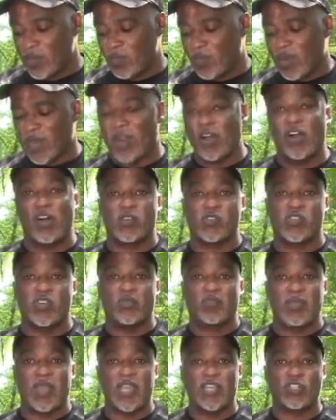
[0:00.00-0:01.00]
but I
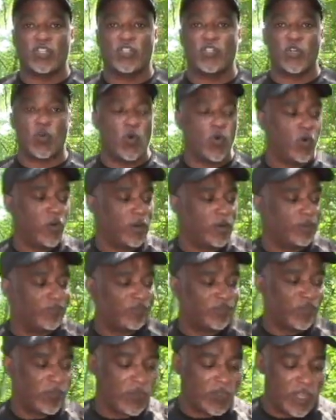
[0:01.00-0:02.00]
also made sure
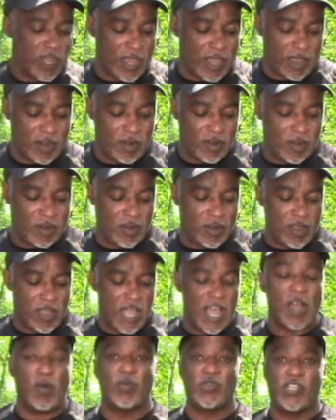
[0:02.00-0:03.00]
that
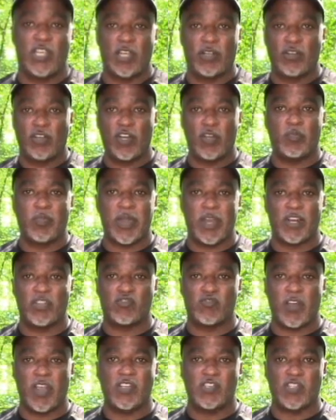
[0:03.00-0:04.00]
I was getting good
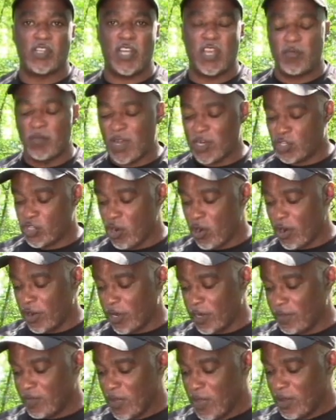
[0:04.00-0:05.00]
penetration in my
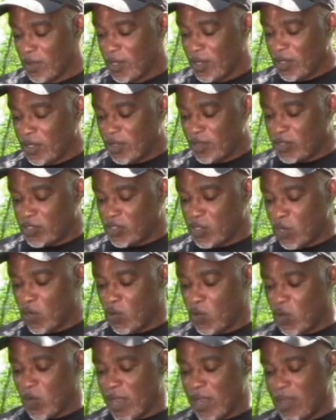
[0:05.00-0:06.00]
target.
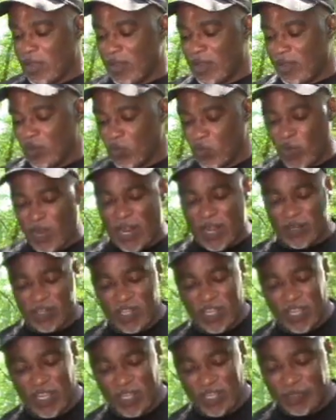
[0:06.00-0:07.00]
So what I
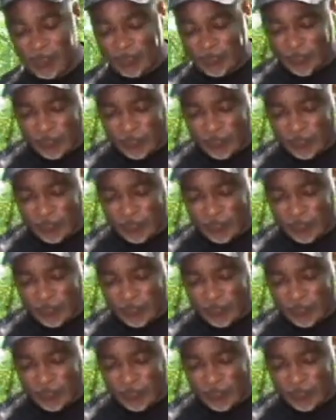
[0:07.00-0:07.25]
did,